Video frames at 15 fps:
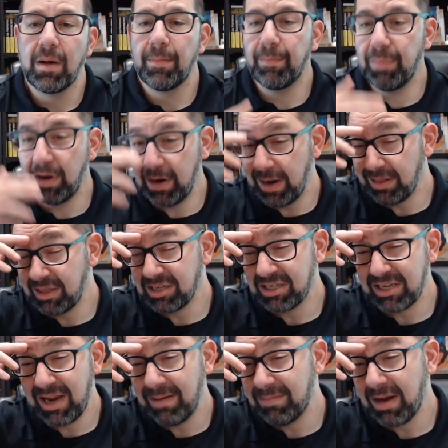But at the
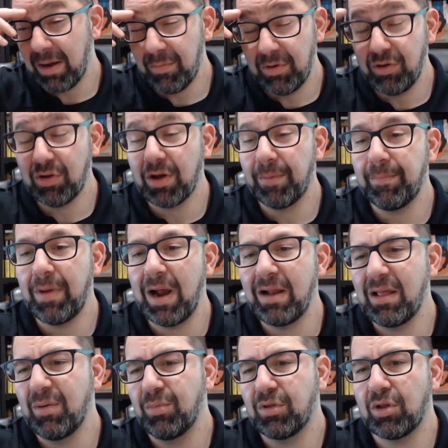same time, when you combine
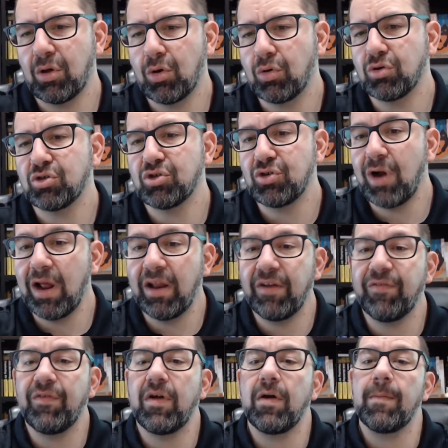that with the colder
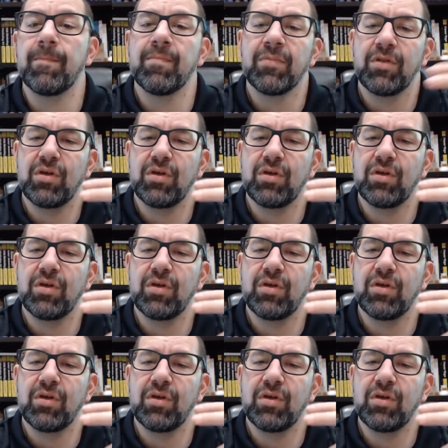stratosphere,